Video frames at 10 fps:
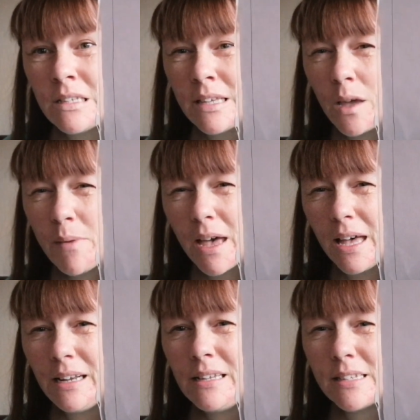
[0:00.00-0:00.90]
I say about
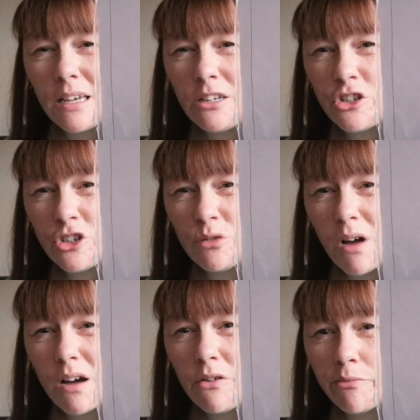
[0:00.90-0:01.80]
Ellie's age,
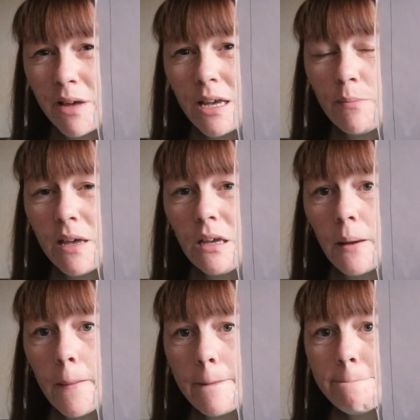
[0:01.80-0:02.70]
12 maybe,